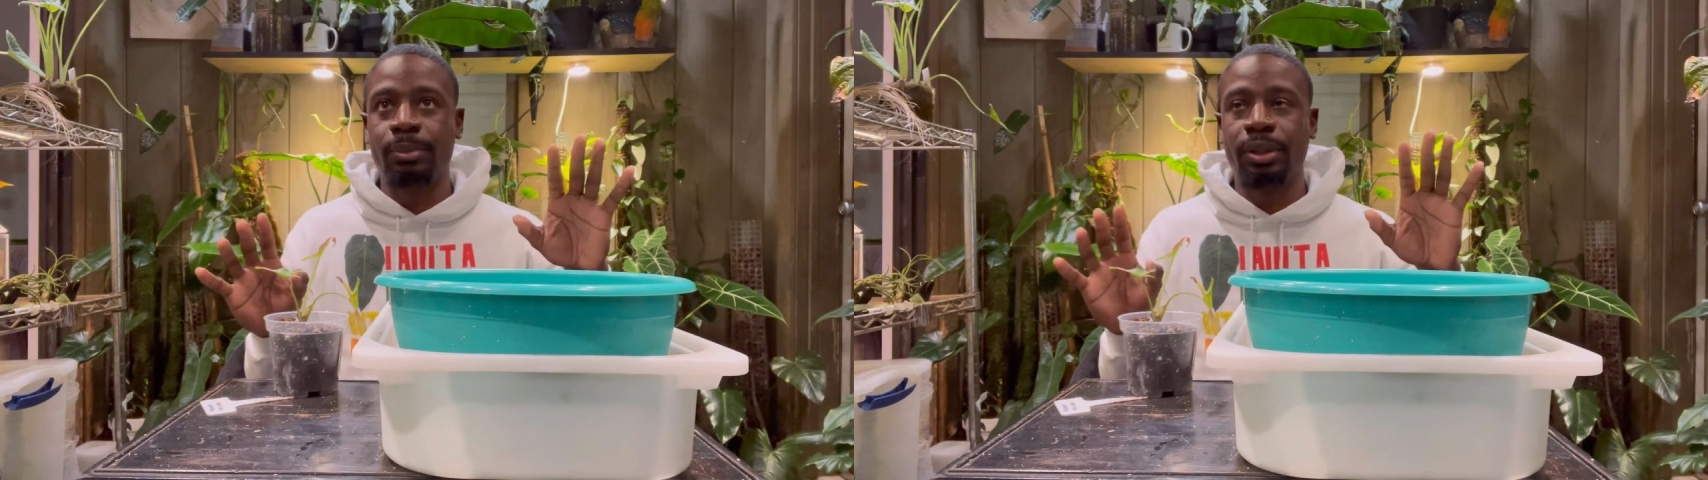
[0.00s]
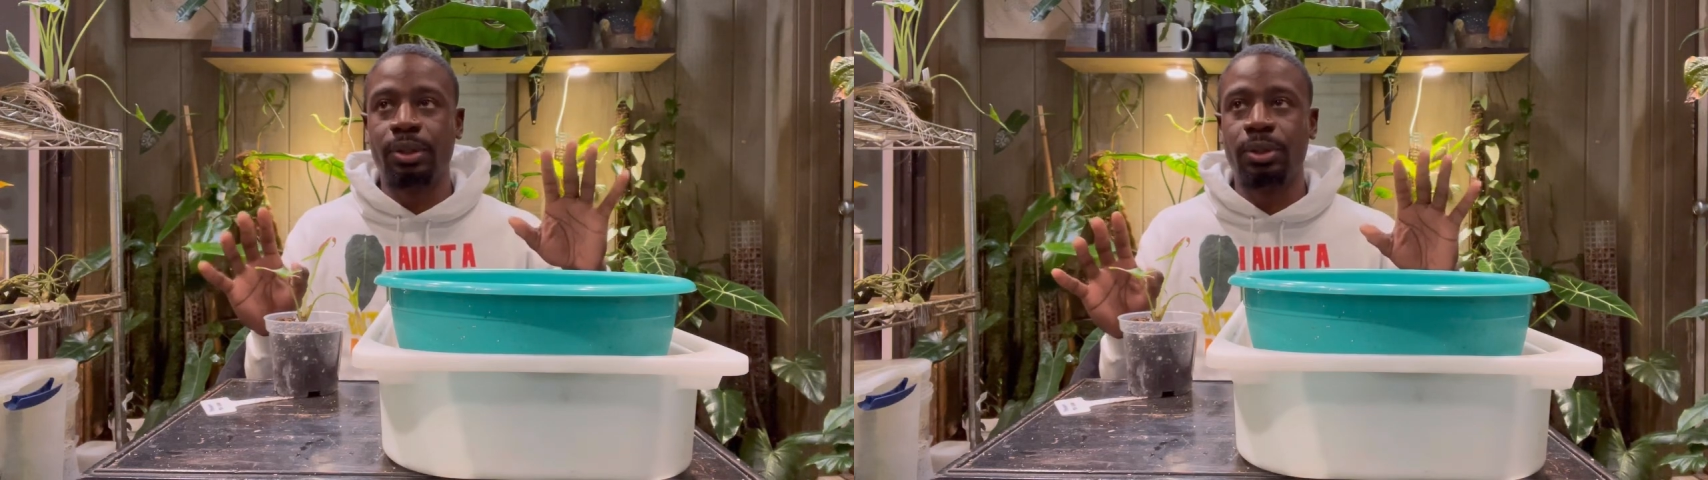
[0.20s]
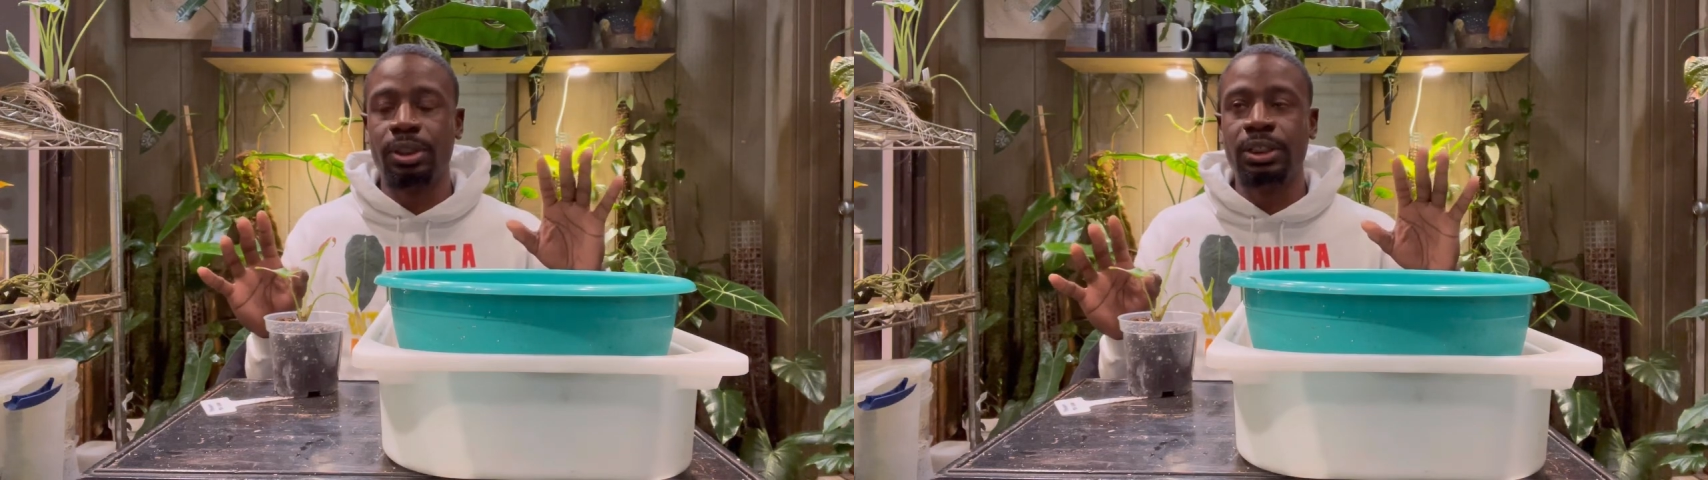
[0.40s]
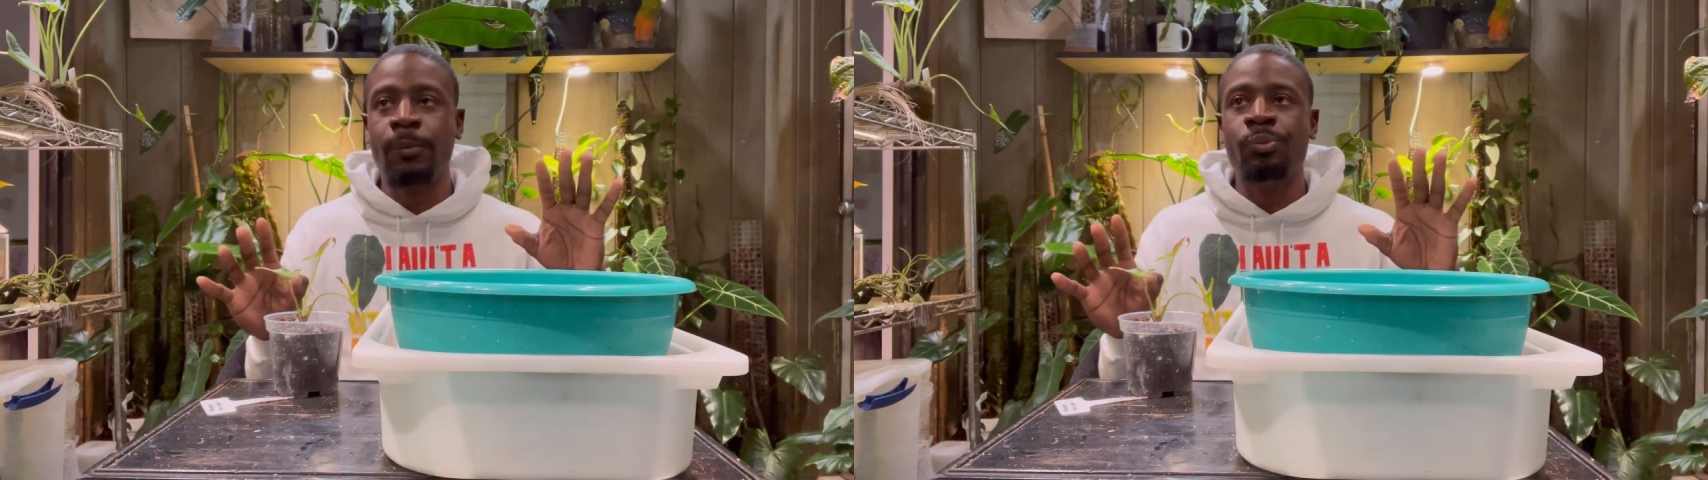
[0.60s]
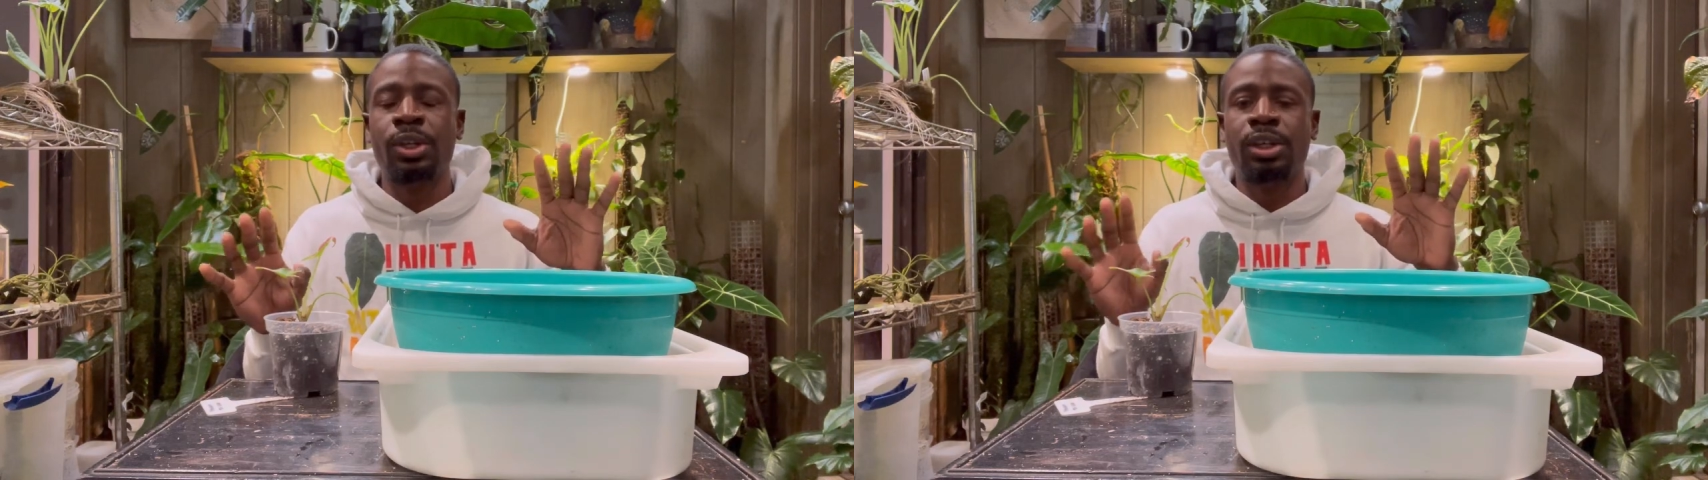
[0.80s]
But of course,
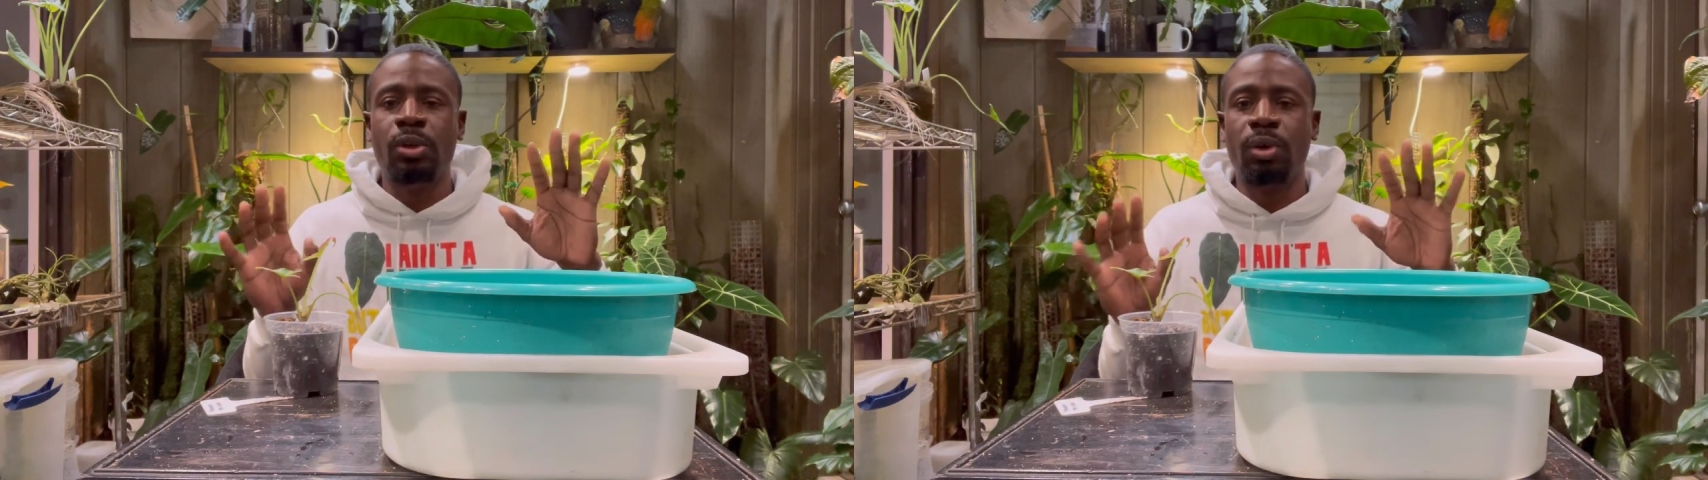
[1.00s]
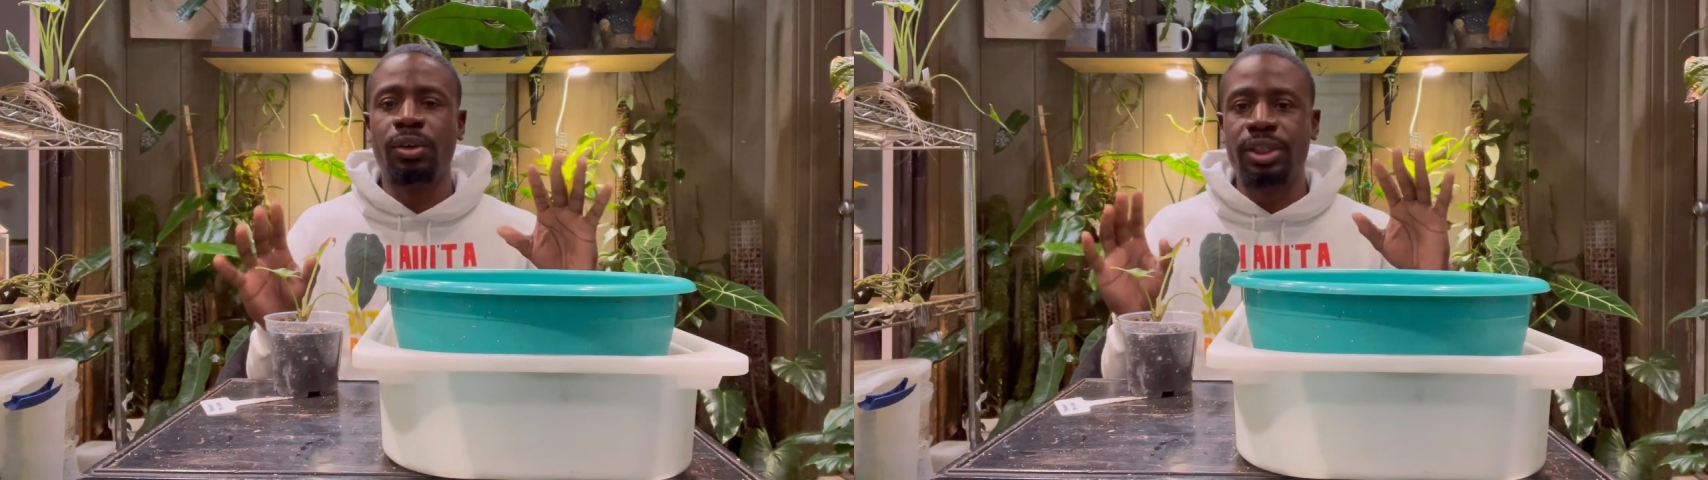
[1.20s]
you want to